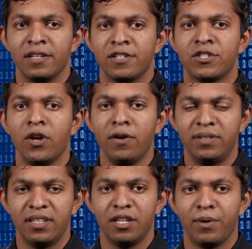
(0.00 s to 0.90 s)
Start
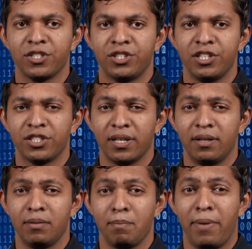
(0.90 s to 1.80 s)
the debug
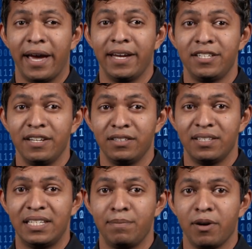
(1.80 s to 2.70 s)
session by hitting the
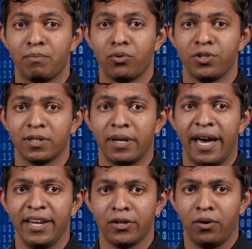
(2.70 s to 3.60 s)
debug project
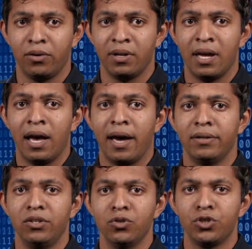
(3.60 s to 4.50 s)
icon
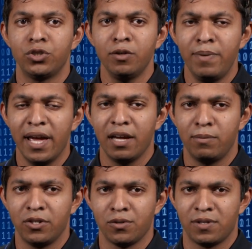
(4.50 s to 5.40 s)
and you should be
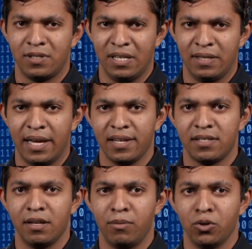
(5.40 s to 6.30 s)
able to see the
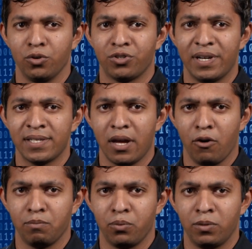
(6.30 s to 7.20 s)
SWO trace
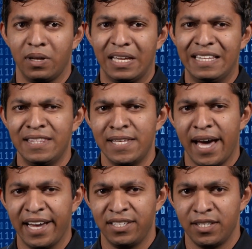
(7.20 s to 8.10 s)
output in the
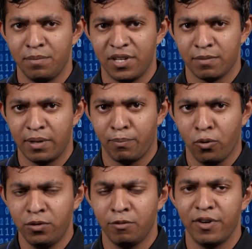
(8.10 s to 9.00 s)
ITM display
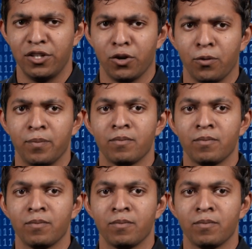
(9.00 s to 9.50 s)
port window.